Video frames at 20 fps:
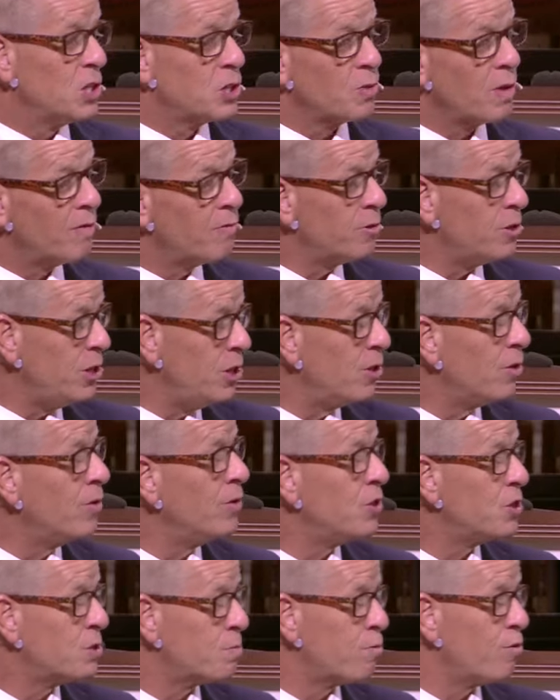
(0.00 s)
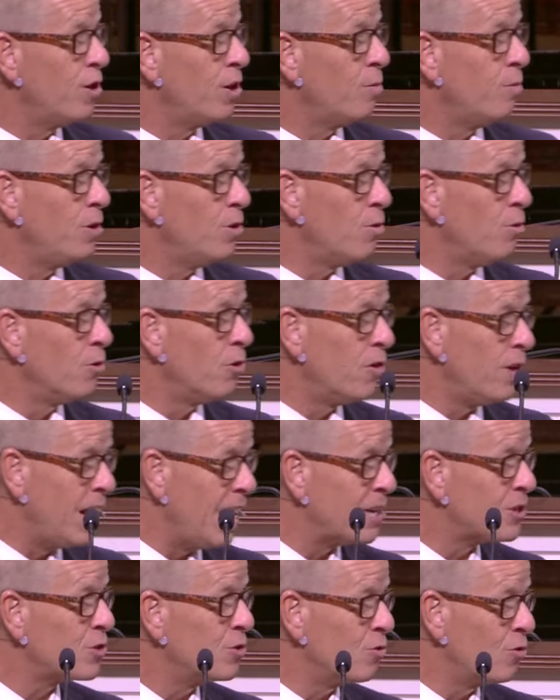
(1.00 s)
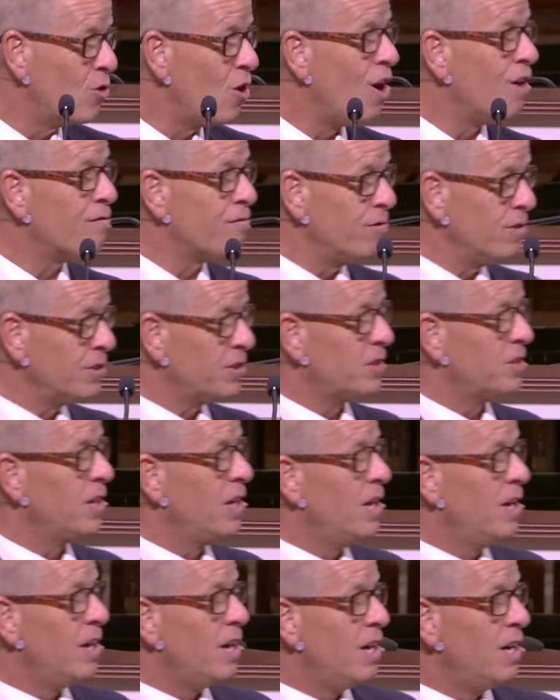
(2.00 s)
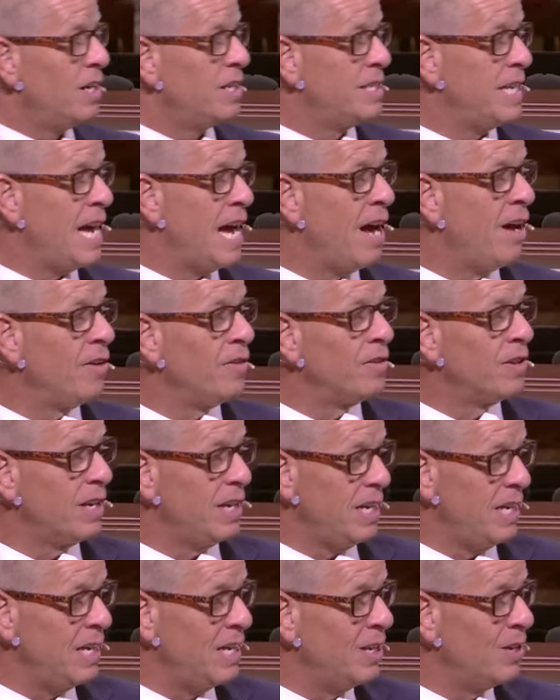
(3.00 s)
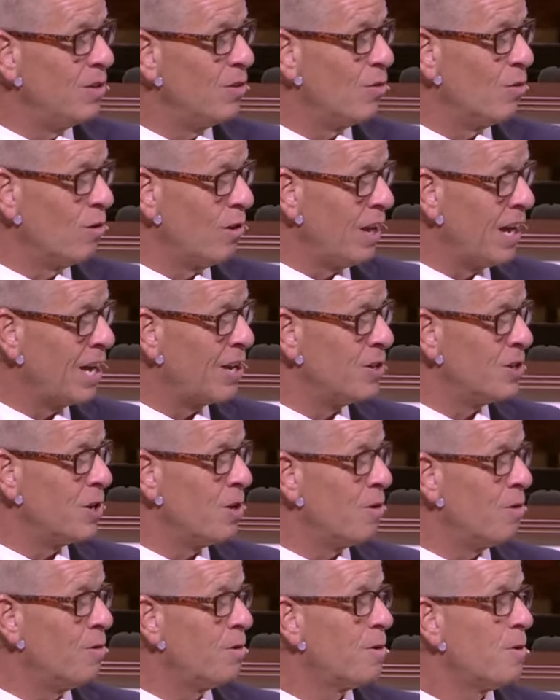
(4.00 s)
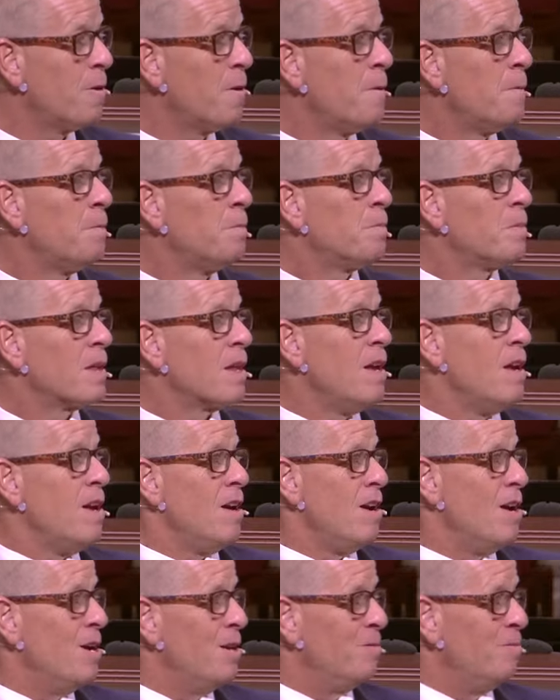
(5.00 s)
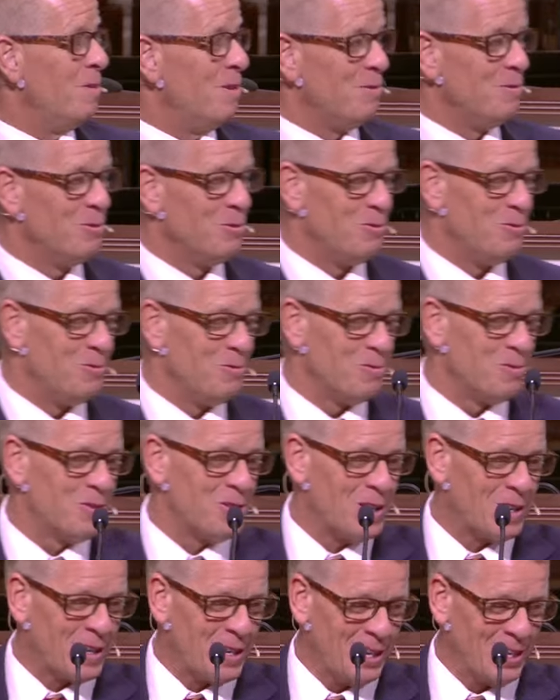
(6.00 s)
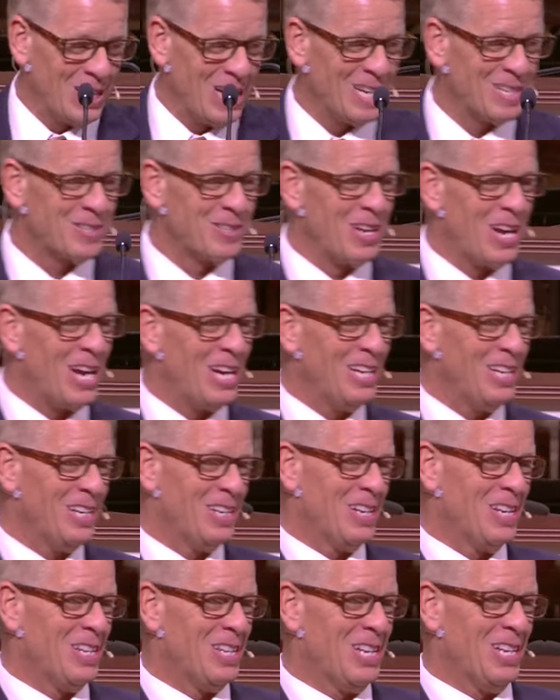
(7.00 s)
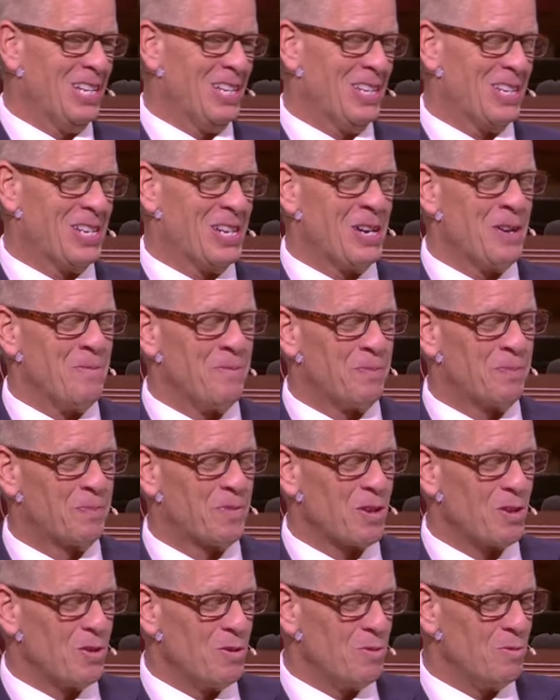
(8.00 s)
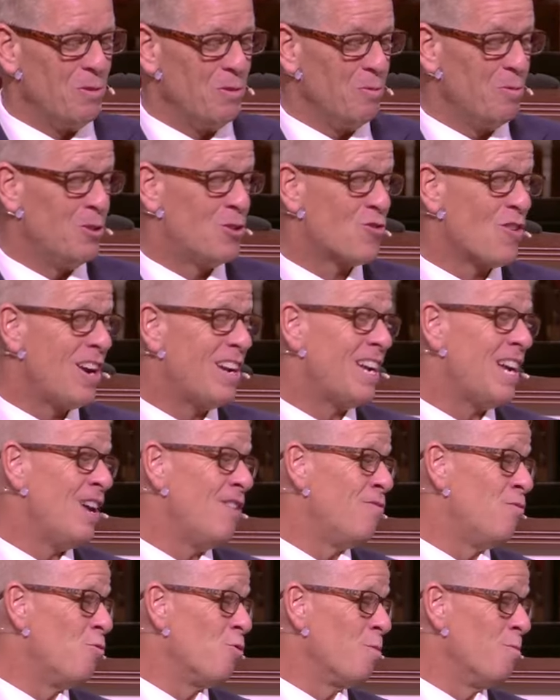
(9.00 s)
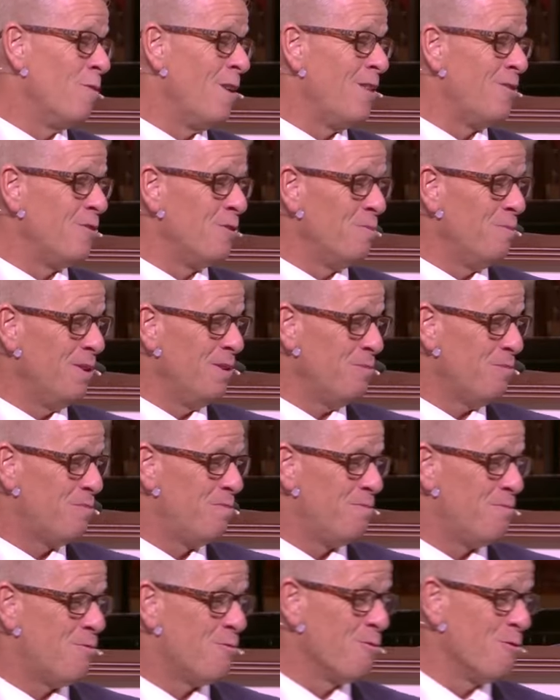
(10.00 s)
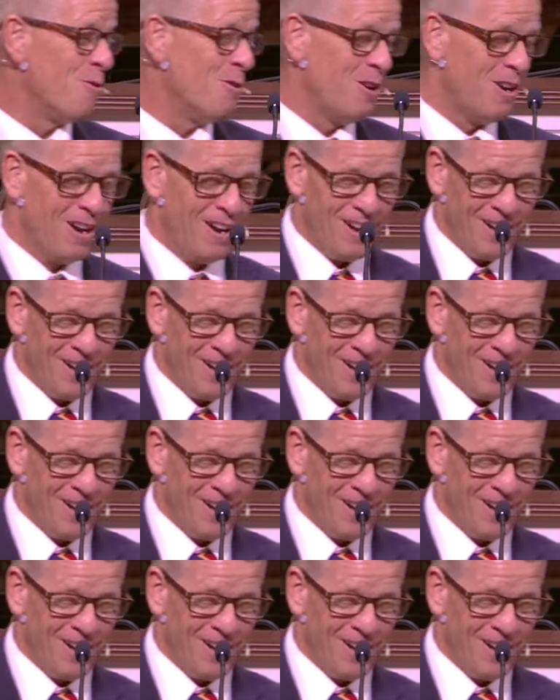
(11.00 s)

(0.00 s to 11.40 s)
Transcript: So every year in the spring, we hold our national conference uh, down in Orlando. Uh, we were talking last night that. Um, we, we try to have warm weather, but poor